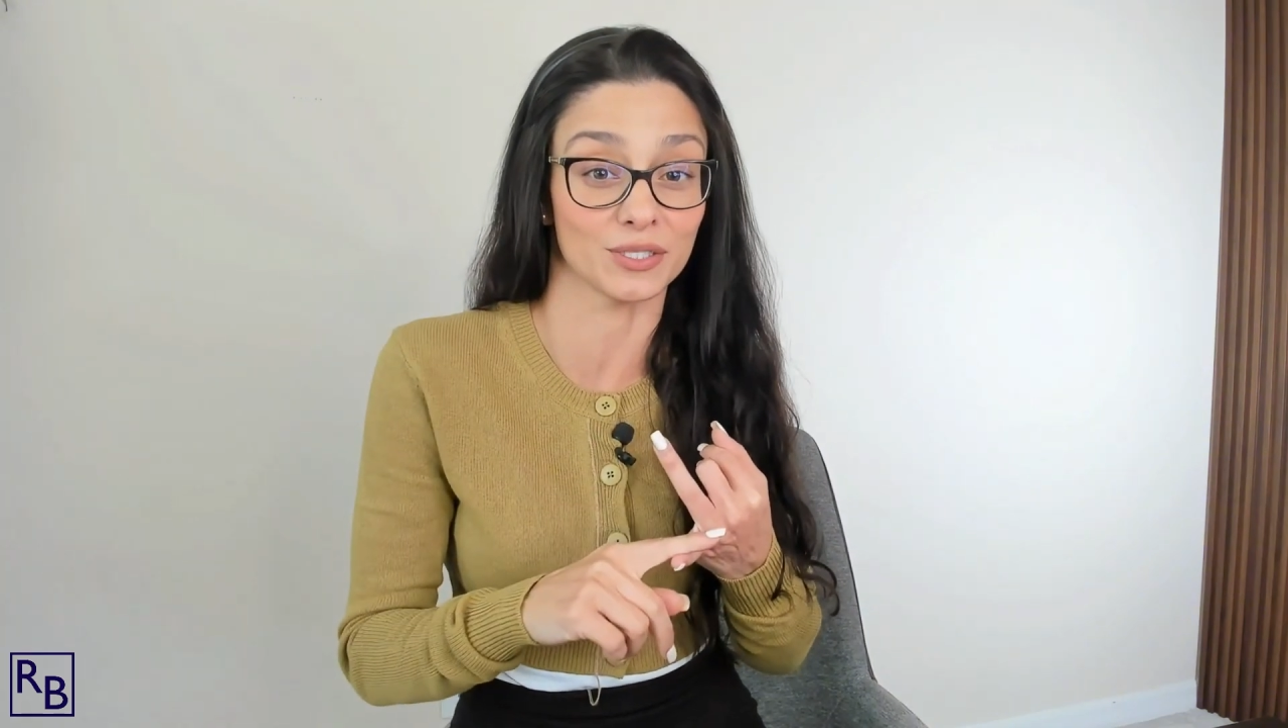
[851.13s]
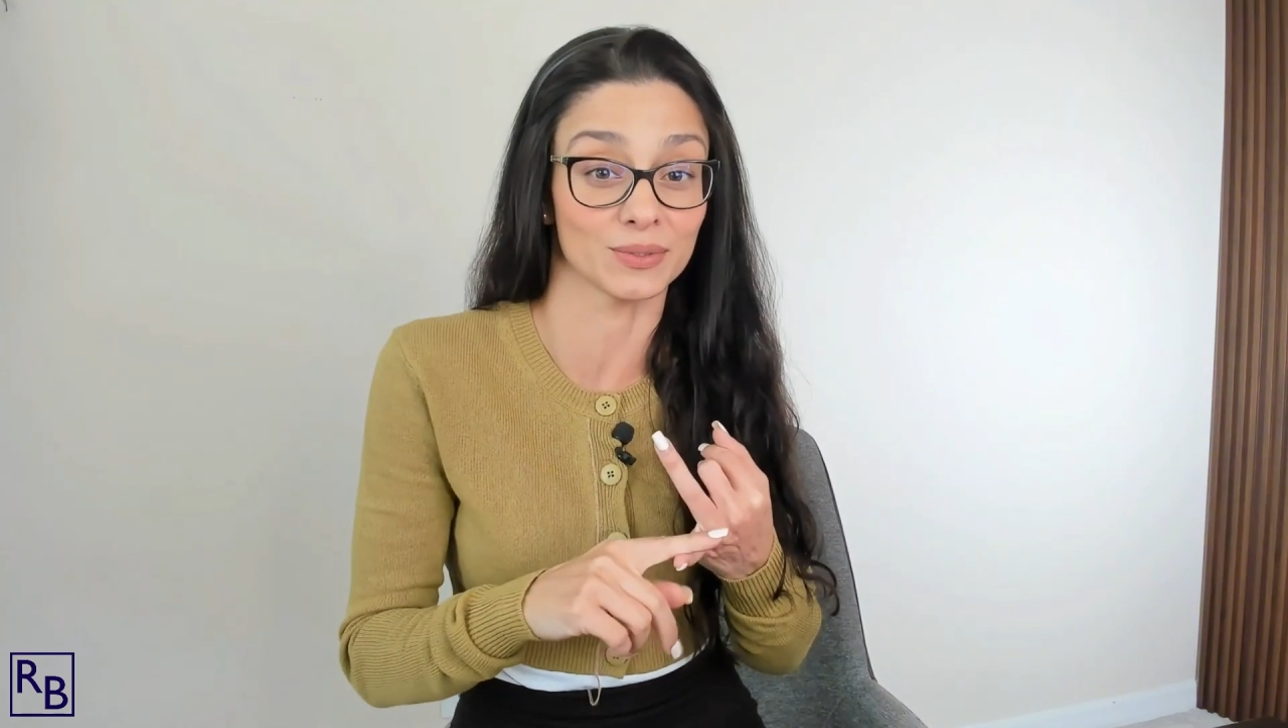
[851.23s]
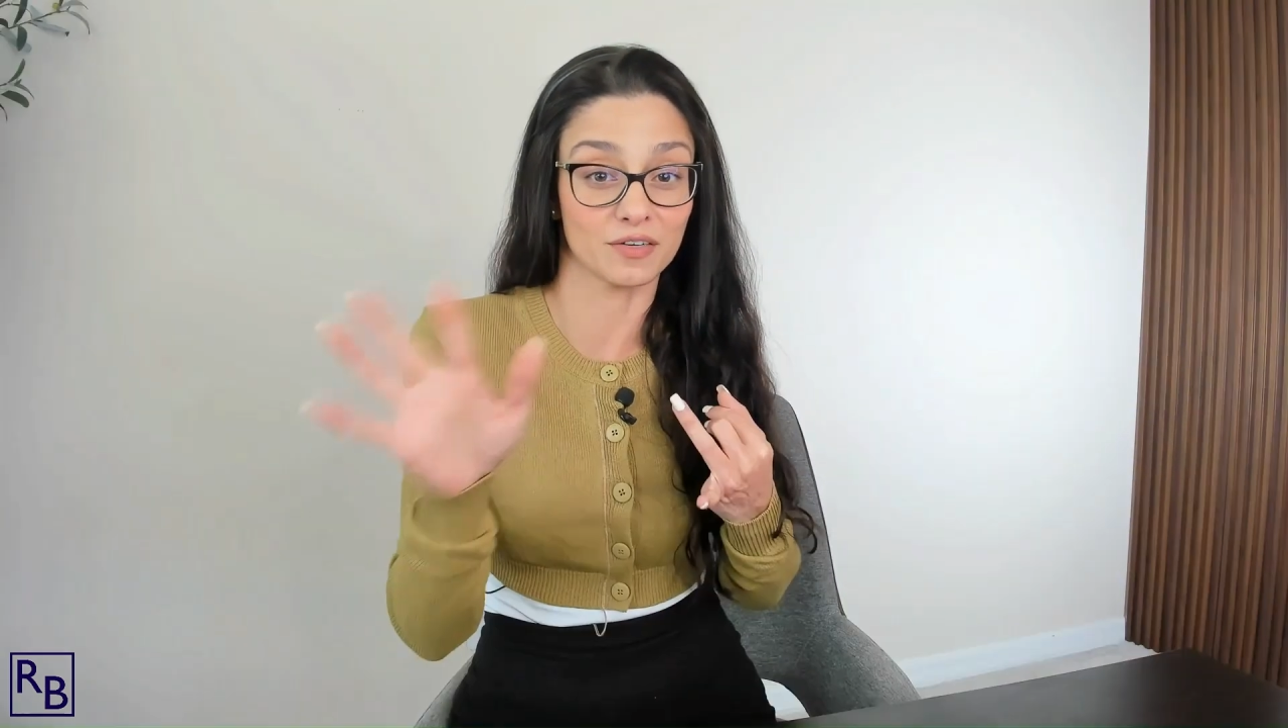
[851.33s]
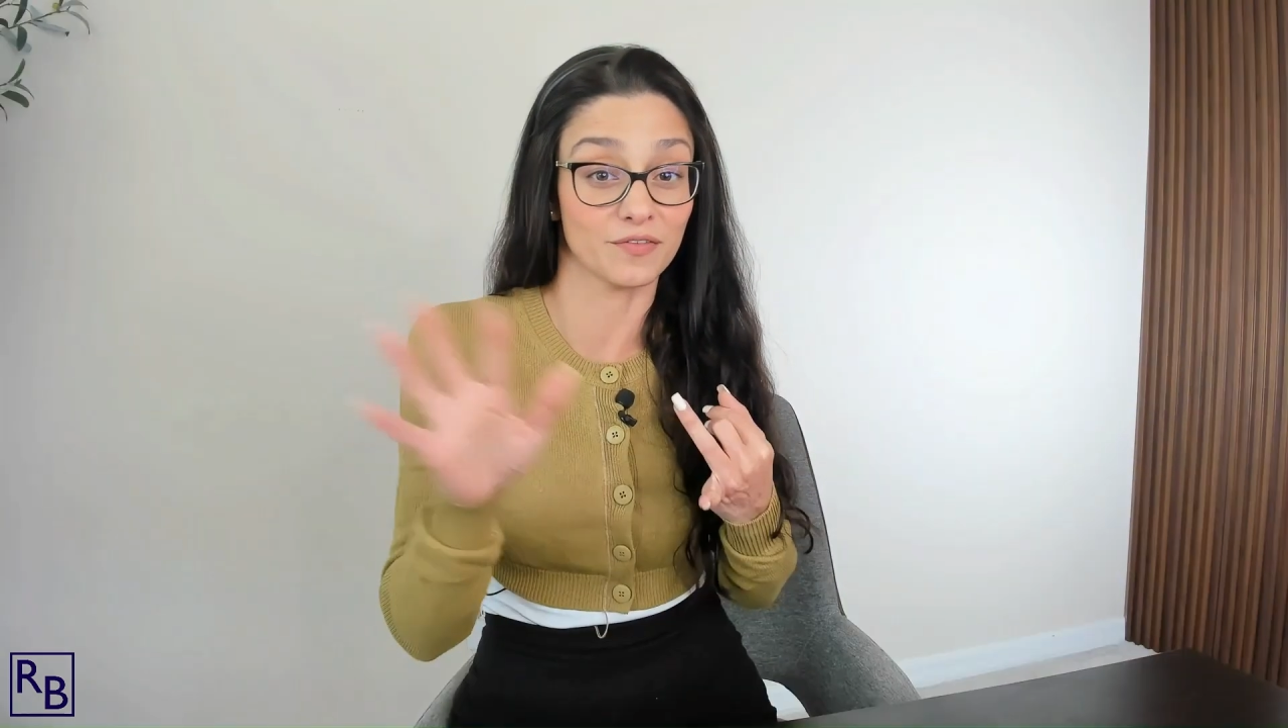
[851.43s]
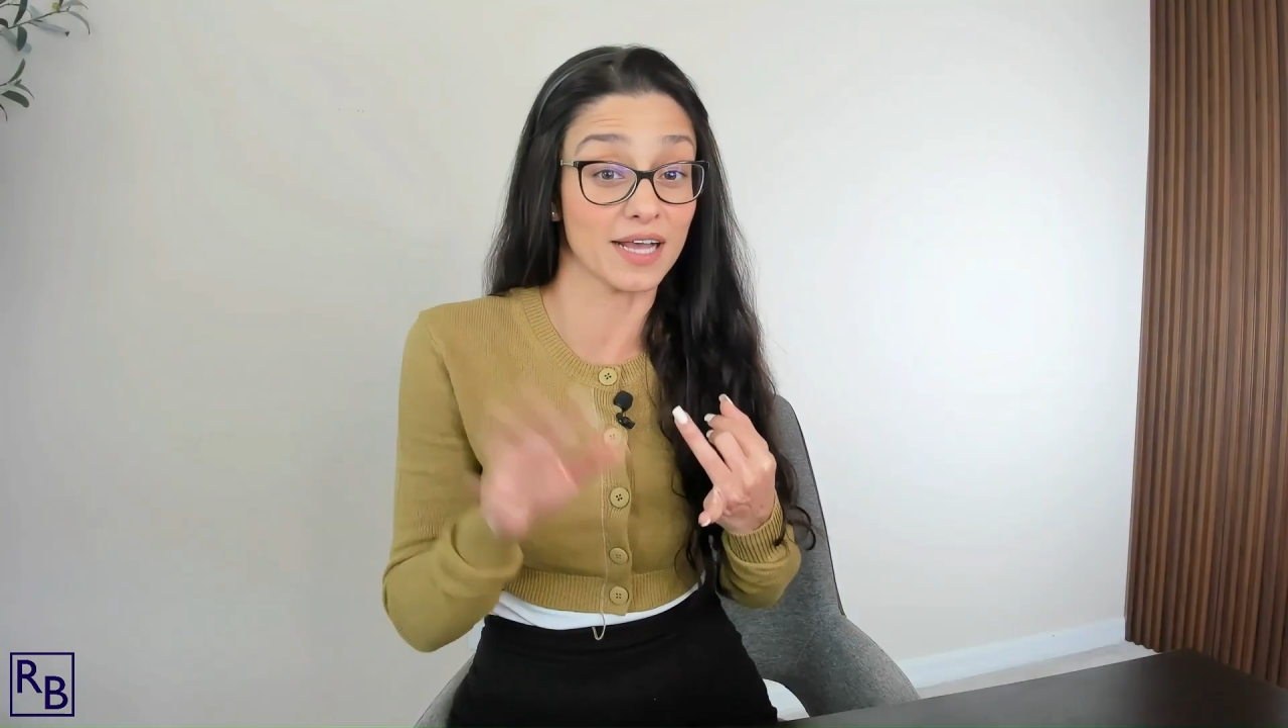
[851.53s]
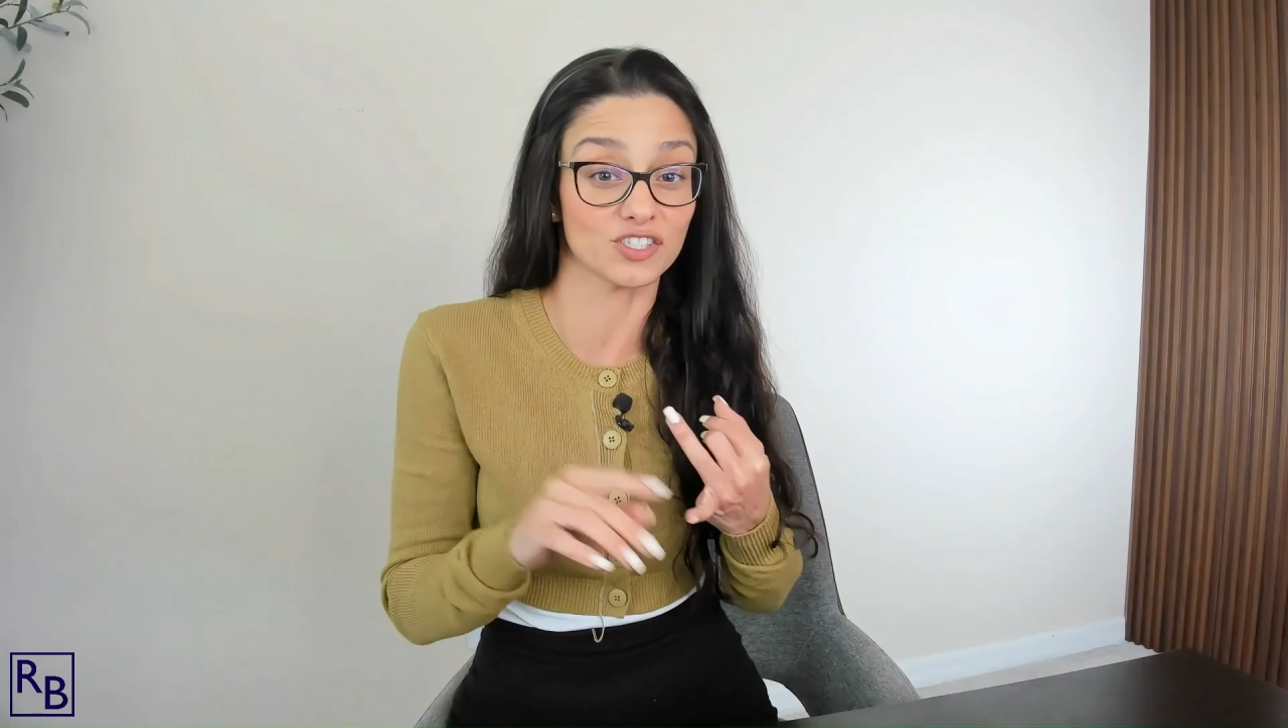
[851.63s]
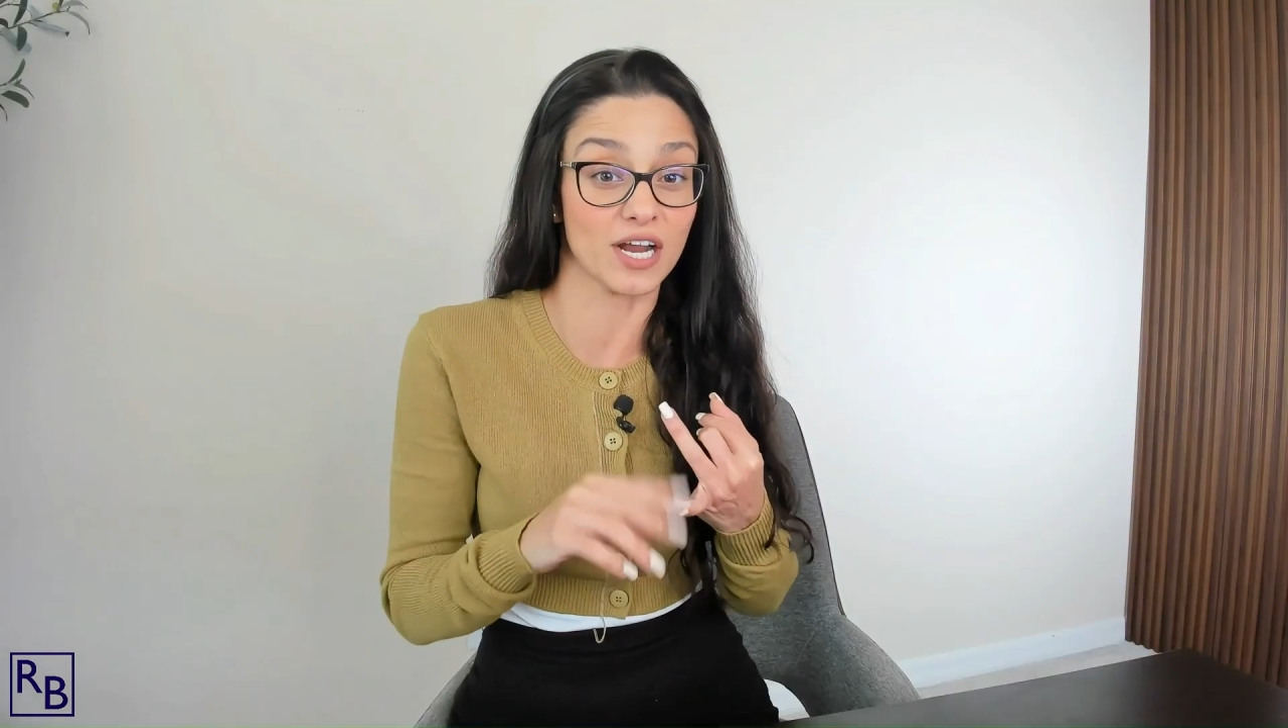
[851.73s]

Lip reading: It could fast